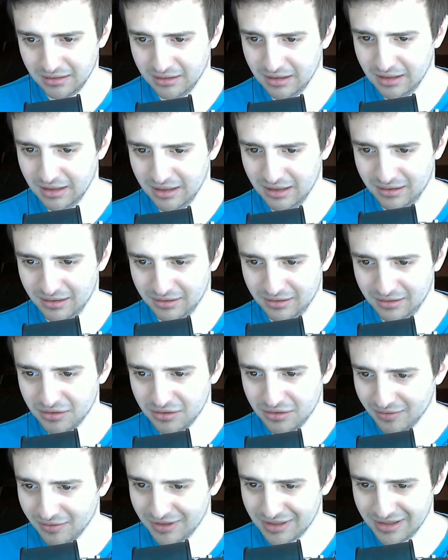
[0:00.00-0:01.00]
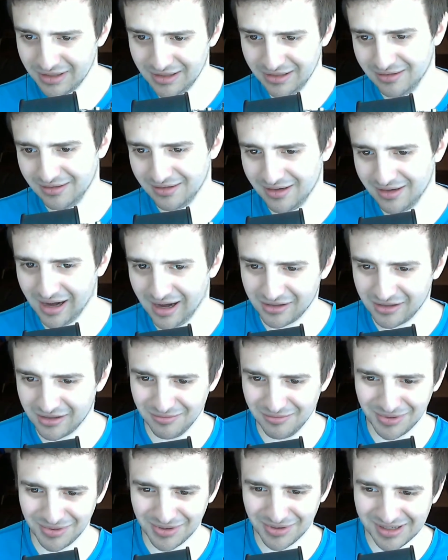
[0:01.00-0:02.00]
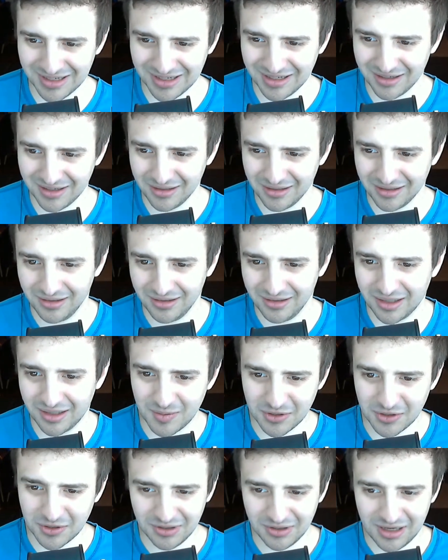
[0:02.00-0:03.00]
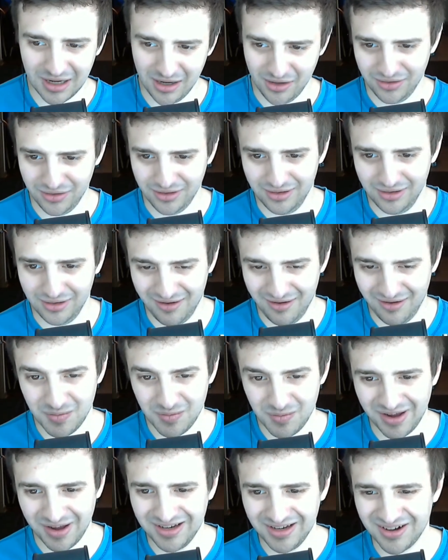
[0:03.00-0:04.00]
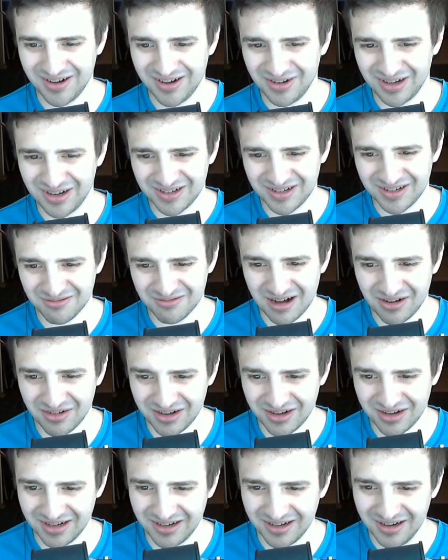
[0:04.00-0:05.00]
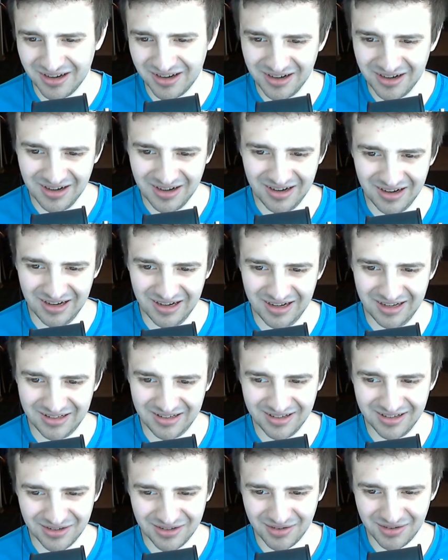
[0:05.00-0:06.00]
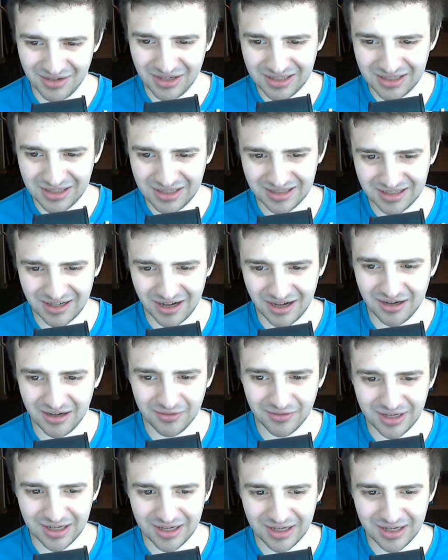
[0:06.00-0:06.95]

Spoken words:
To-do MVC is actually really, especially now that everybody's going into routing, to-do MVC is kind of